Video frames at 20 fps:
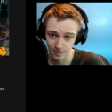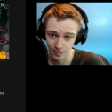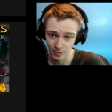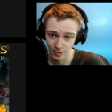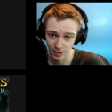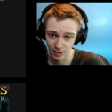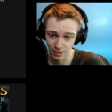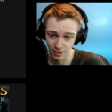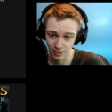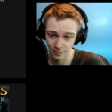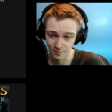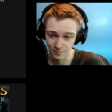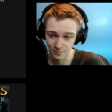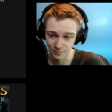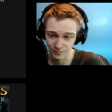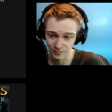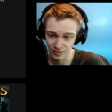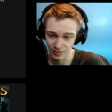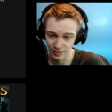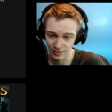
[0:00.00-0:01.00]

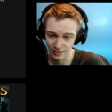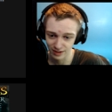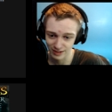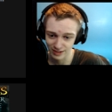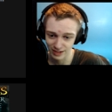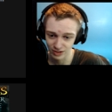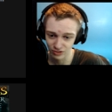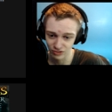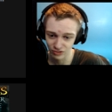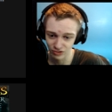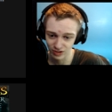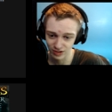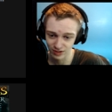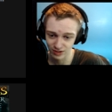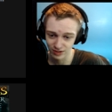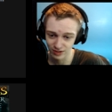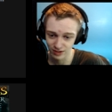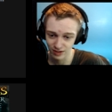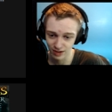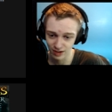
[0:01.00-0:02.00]
Um, you got the Dage Dread
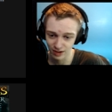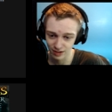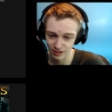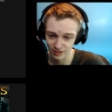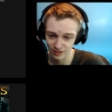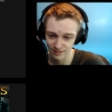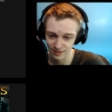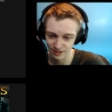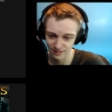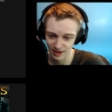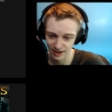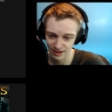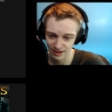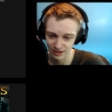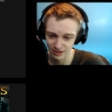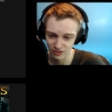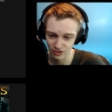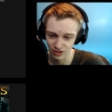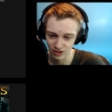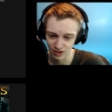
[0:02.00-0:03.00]
uh, space
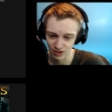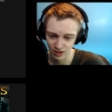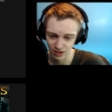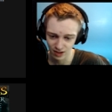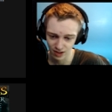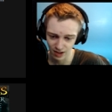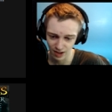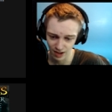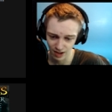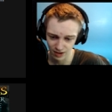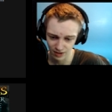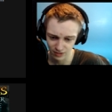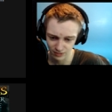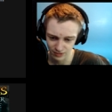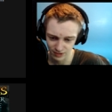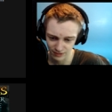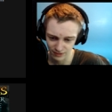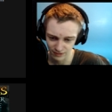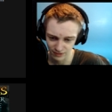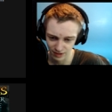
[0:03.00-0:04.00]
package. I don't know
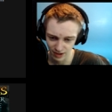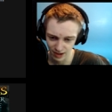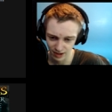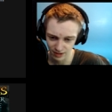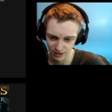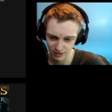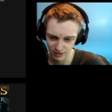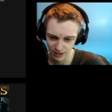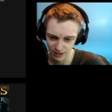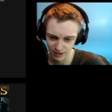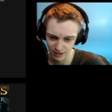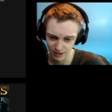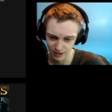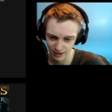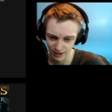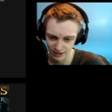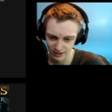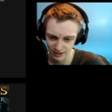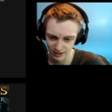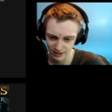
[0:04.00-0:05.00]
what's I I don't, it,
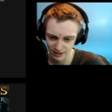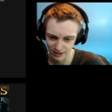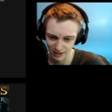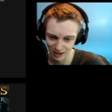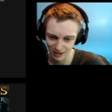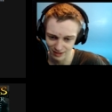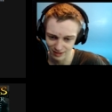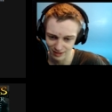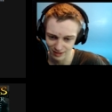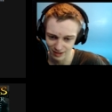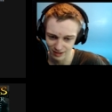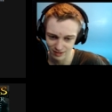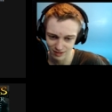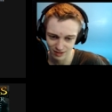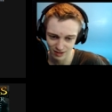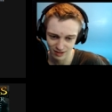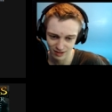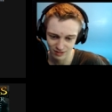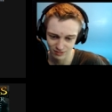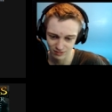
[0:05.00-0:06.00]
I think it's that set.
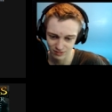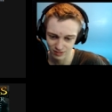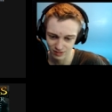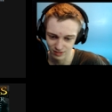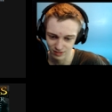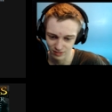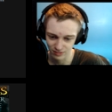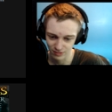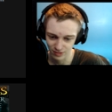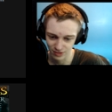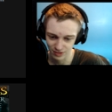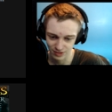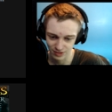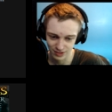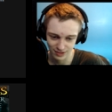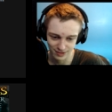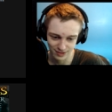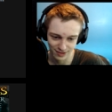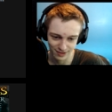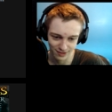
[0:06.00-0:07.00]
I don't, no wonder it
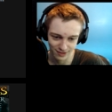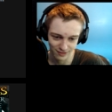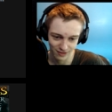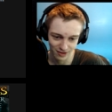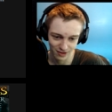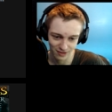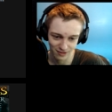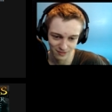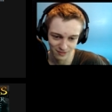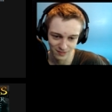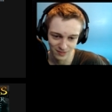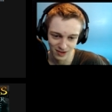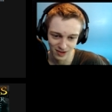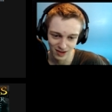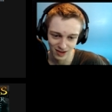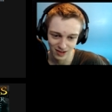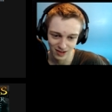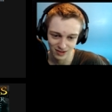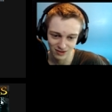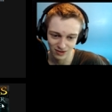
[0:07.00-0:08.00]
didn't sell out. Um,
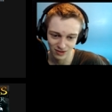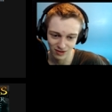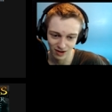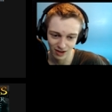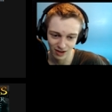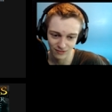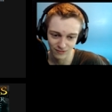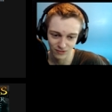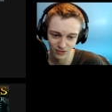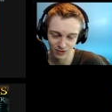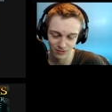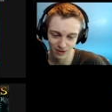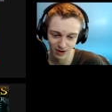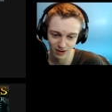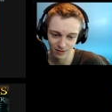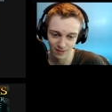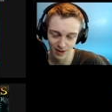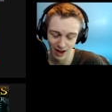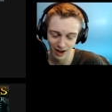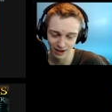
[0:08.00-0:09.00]
the Nulgath Void
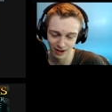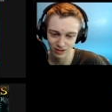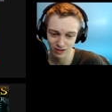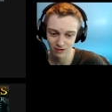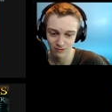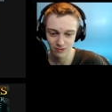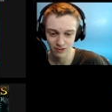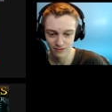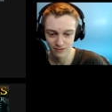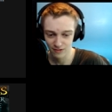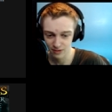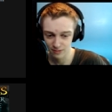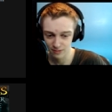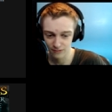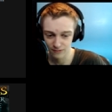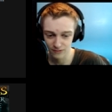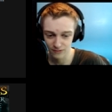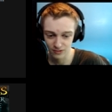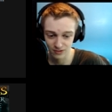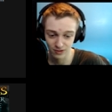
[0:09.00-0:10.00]
Rider package, that was
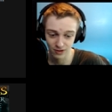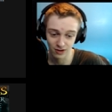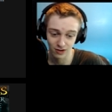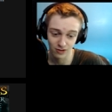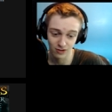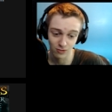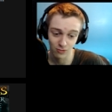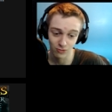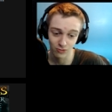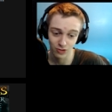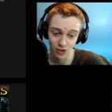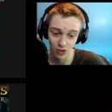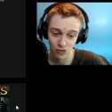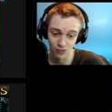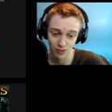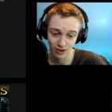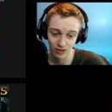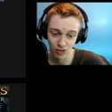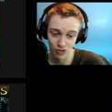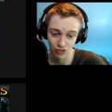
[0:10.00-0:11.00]
available for uh, gold.
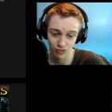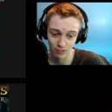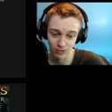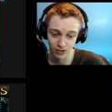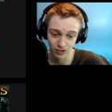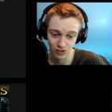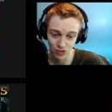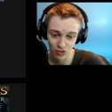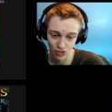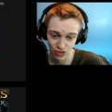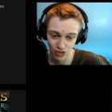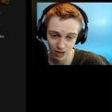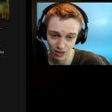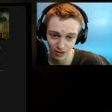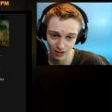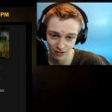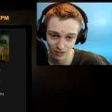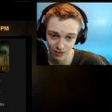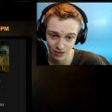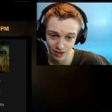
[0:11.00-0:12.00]
That's why this one didn't sell
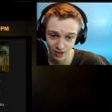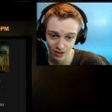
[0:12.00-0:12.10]
out.